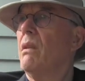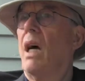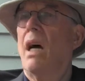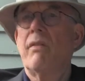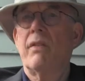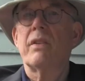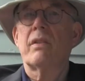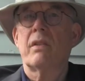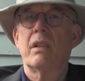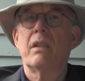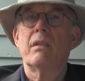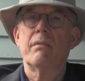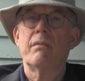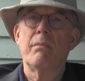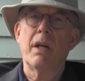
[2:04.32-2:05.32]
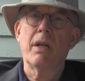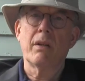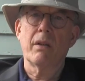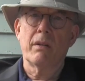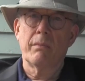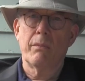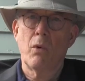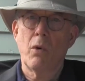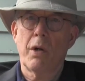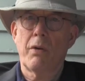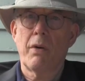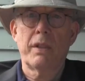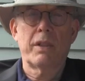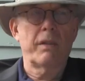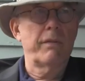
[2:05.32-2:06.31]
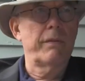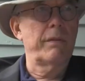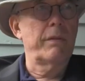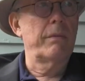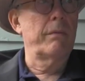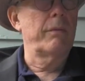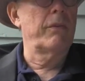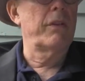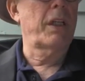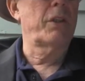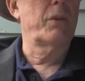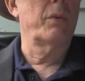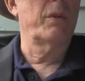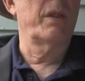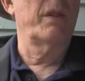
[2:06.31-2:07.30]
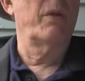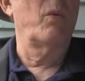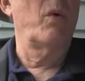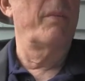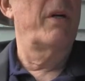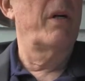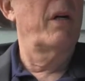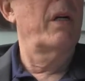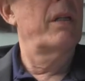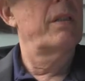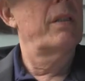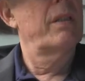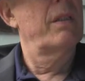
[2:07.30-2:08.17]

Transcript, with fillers: obviously, men are more aggressive sexually than women are.